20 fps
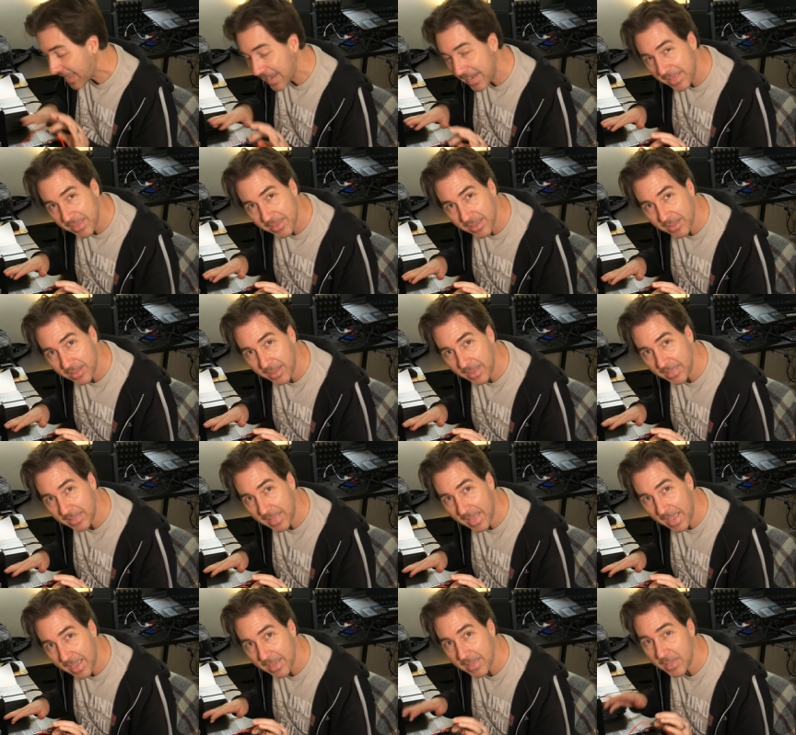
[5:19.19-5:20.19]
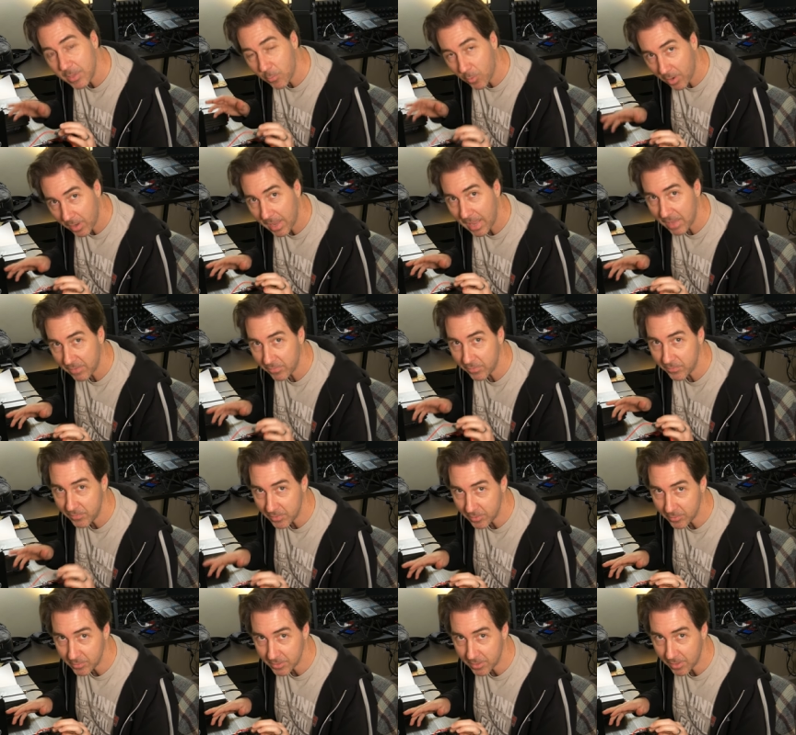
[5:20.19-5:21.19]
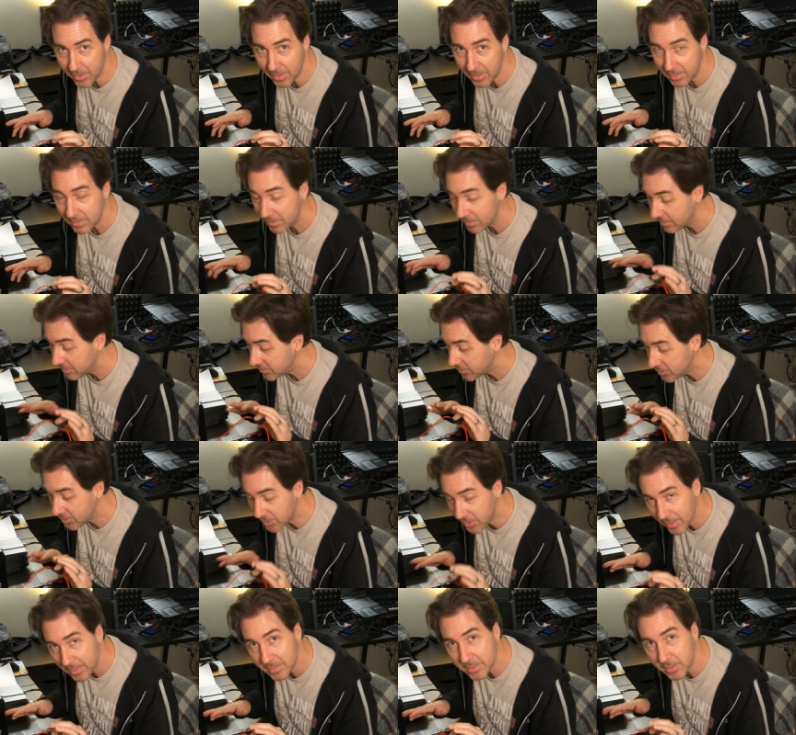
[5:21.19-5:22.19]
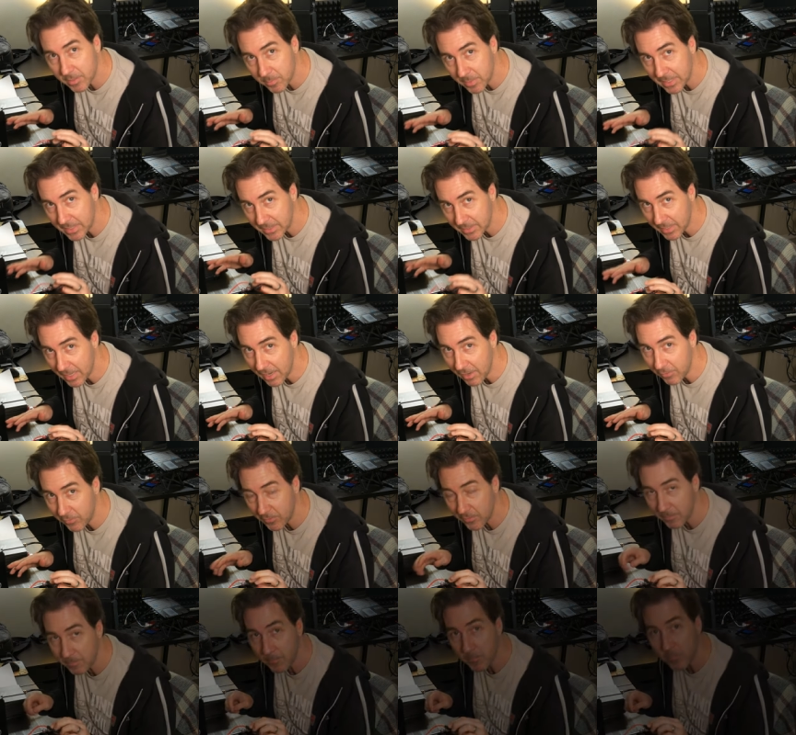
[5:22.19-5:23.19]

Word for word: Anything like that, you want to have a fuse on it, just to be safe.